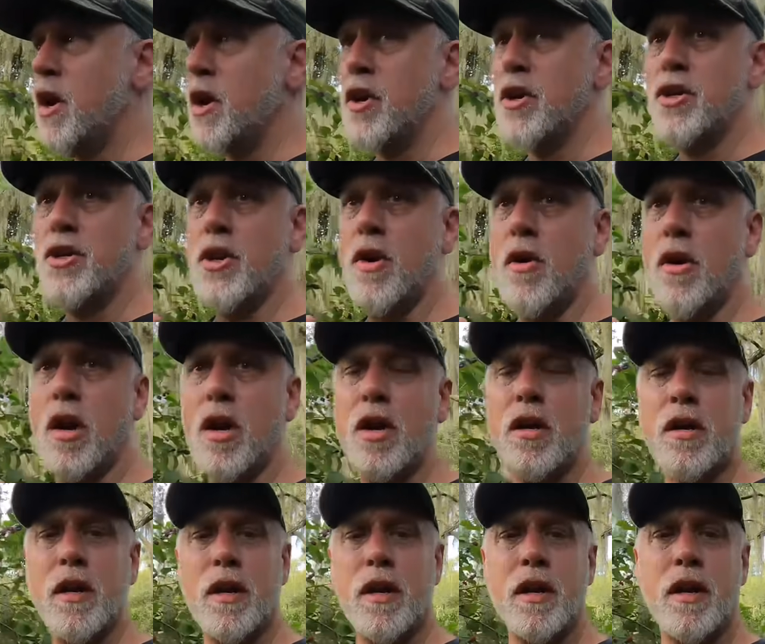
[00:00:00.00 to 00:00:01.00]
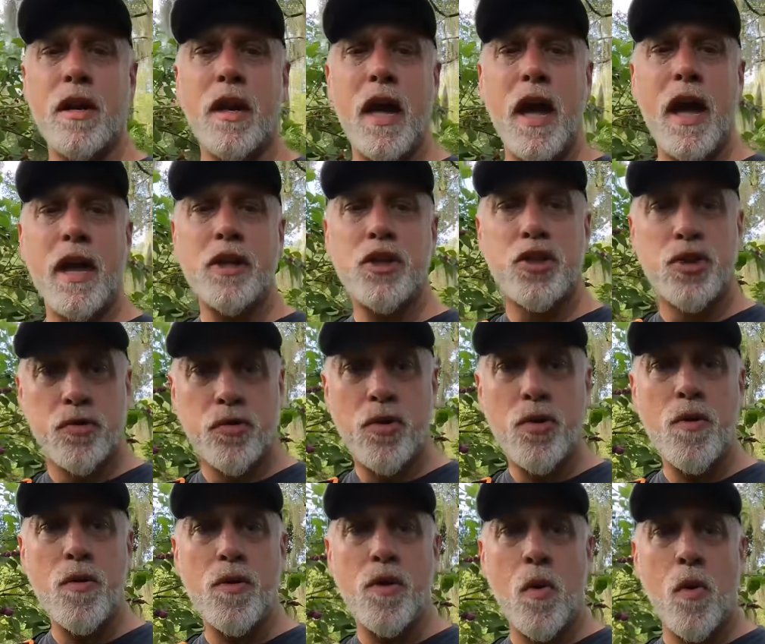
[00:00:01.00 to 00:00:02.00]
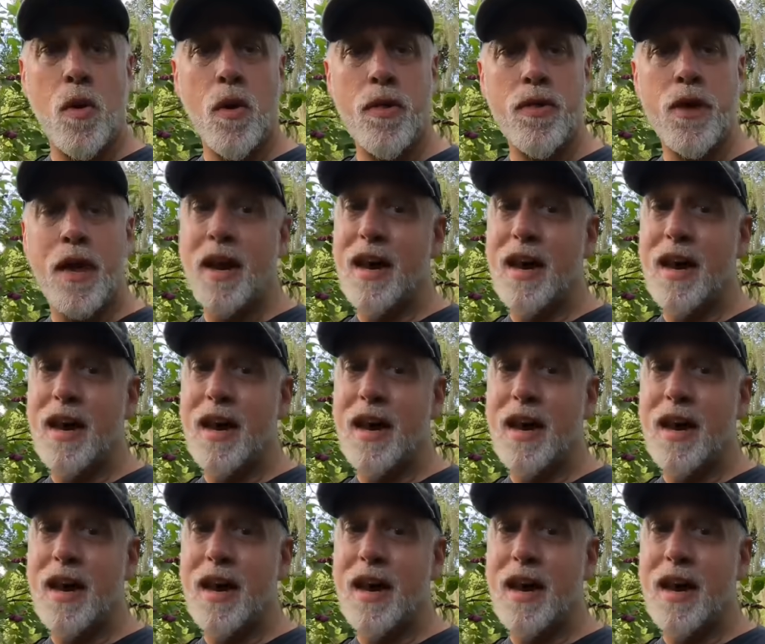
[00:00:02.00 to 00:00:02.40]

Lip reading: you're looking at true north.